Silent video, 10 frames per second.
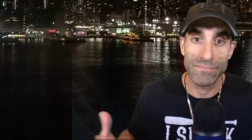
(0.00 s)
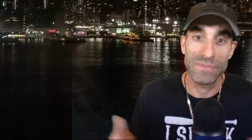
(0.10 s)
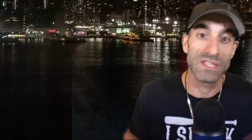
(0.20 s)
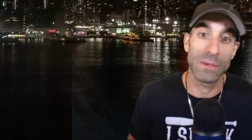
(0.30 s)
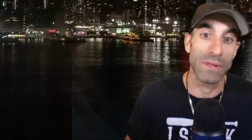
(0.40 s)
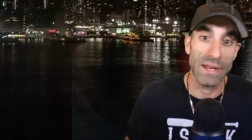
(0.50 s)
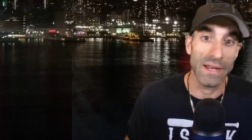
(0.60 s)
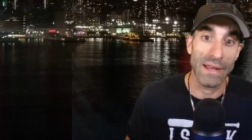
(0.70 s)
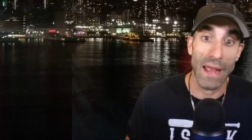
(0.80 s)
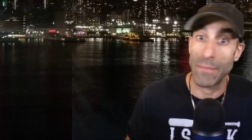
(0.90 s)

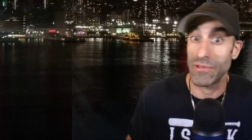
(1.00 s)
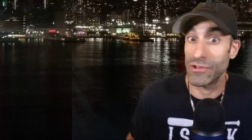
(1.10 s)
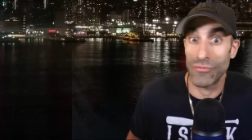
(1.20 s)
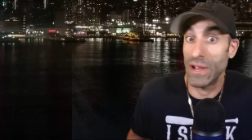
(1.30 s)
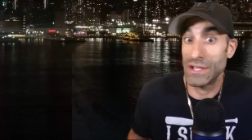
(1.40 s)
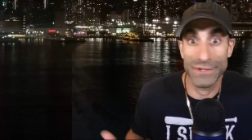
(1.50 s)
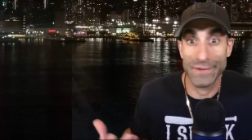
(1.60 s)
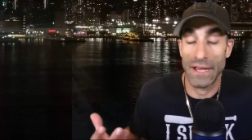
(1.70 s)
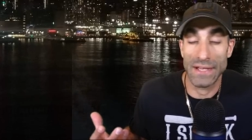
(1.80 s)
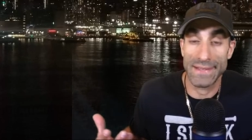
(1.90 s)
simulating a game situation in
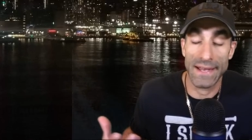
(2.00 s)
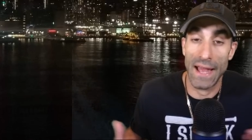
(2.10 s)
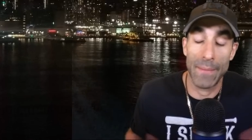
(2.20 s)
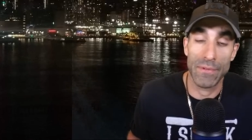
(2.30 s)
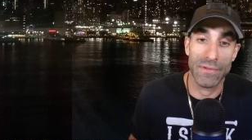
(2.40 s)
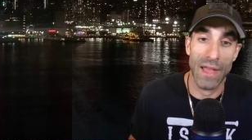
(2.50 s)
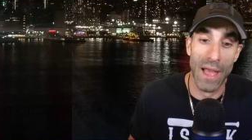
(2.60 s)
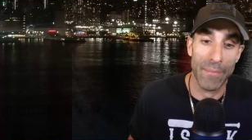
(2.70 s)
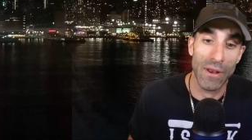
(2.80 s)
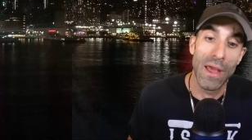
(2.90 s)
case that happens to
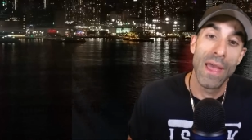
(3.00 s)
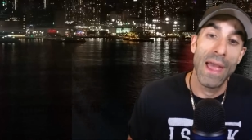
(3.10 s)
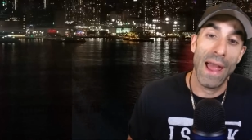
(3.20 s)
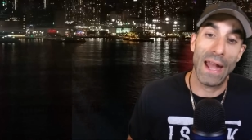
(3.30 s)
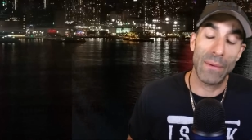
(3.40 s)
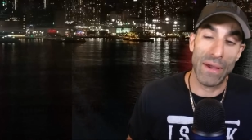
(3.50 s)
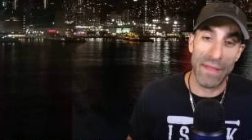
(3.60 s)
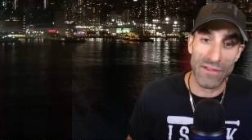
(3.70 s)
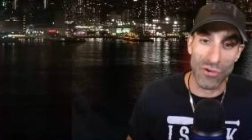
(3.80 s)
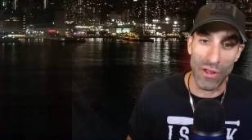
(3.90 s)
happen. Anyway,
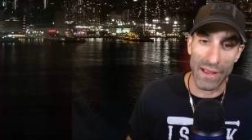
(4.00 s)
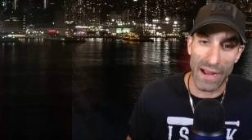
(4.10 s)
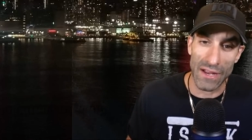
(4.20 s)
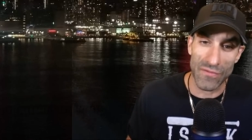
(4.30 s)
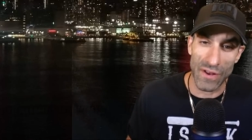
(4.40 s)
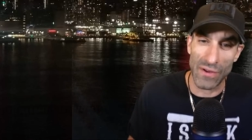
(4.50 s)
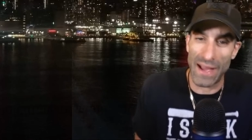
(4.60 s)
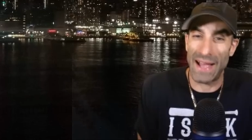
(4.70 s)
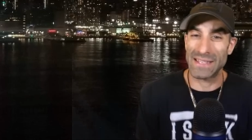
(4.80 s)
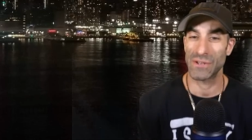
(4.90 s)
that's all I got in this video,
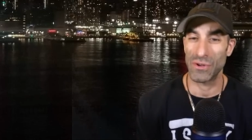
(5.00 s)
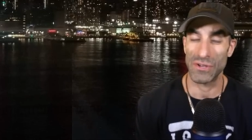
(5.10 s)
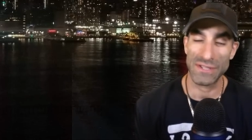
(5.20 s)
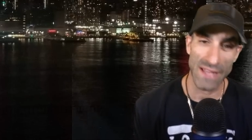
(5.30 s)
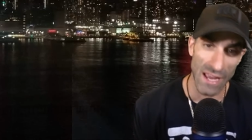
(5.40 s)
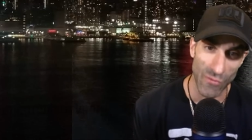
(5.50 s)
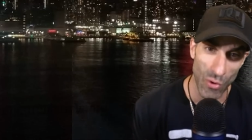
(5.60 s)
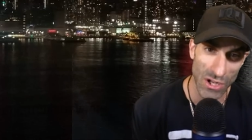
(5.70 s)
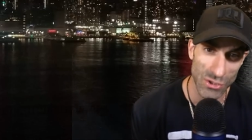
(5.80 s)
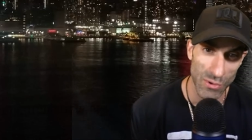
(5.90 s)
guys and girls. Thank you for
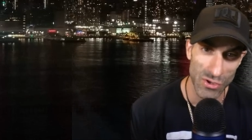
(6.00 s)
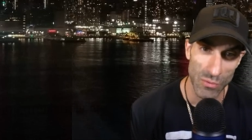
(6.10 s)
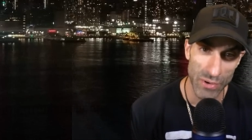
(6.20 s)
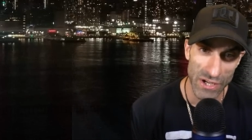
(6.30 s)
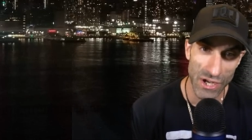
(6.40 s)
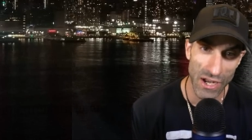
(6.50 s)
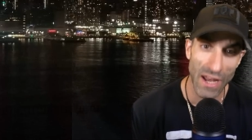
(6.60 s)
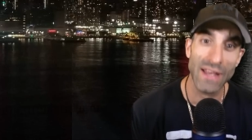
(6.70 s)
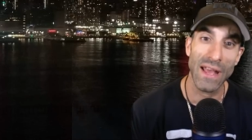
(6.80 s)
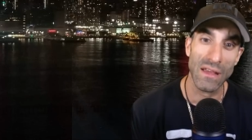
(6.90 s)
watching. I really do appreciate
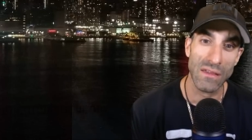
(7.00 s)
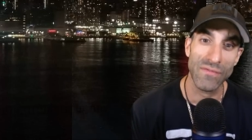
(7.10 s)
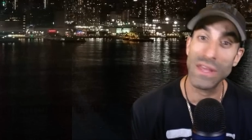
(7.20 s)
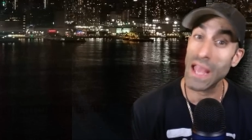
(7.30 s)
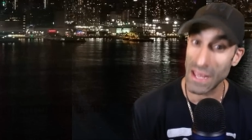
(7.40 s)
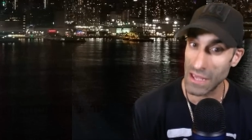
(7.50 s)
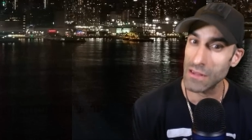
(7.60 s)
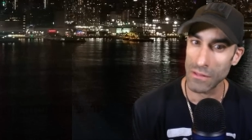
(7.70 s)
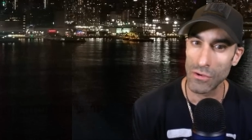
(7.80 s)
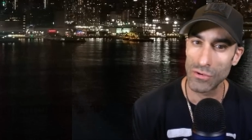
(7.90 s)
it. And yes, if the
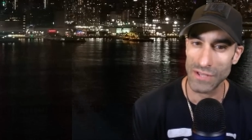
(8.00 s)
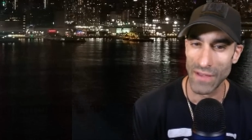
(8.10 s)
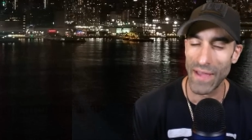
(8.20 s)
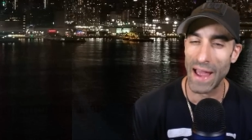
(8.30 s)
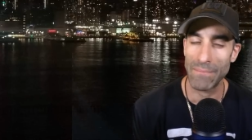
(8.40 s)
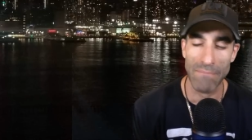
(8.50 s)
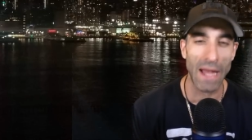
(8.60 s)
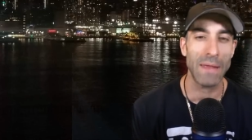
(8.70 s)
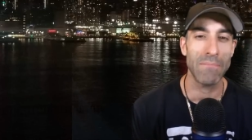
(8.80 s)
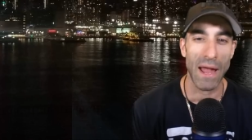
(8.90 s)
Yankees lose, I've had
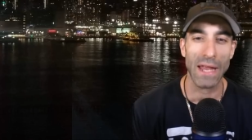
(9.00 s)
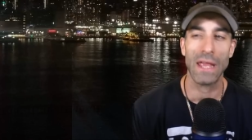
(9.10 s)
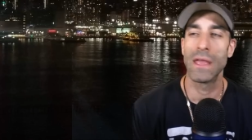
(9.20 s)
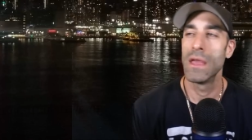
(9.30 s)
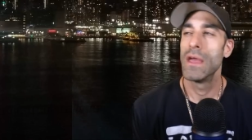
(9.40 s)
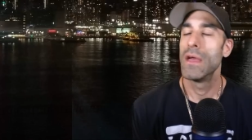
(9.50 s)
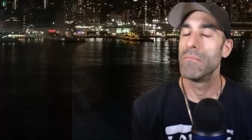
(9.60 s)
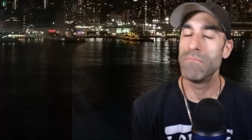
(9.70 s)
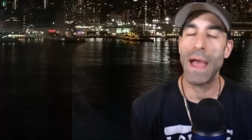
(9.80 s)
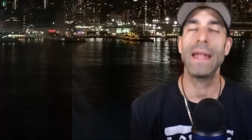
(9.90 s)
many, many,
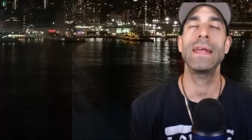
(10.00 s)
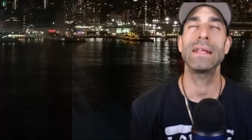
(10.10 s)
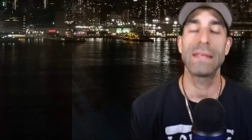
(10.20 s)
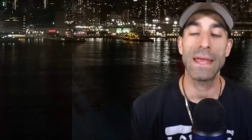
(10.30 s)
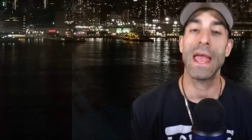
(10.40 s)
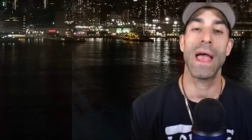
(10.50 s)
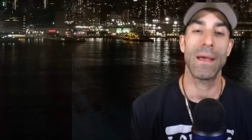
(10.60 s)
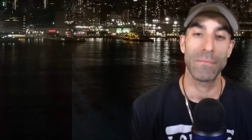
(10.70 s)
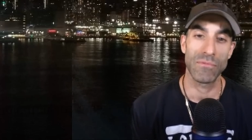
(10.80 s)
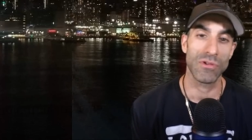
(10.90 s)
many
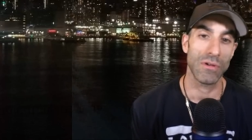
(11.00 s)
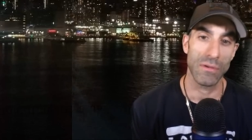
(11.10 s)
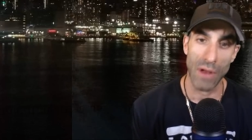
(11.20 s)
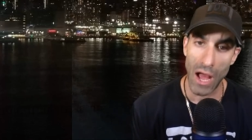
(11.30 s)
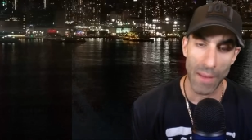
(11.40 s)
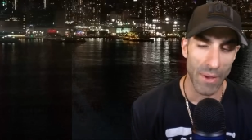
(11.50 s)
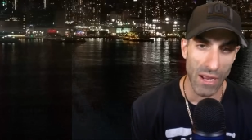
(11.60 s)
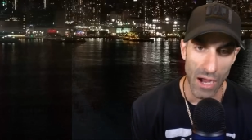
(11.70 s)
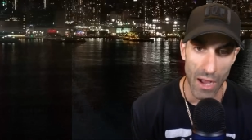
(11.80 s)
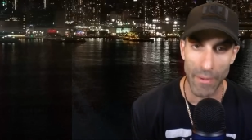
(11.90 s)
DMs and on my
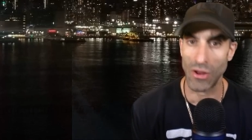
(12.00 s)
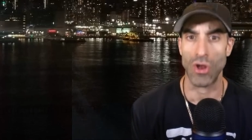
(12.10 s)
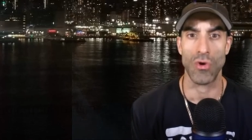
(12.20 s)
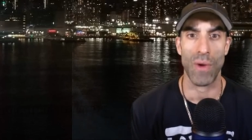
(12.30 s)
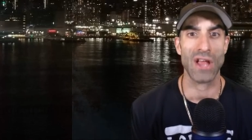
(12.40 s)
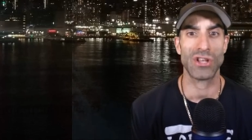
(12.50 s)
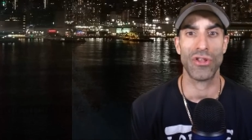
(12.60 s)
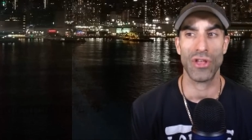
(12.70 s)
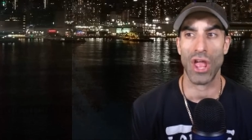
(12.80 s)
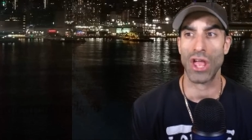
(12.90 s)
comic, can I rant on the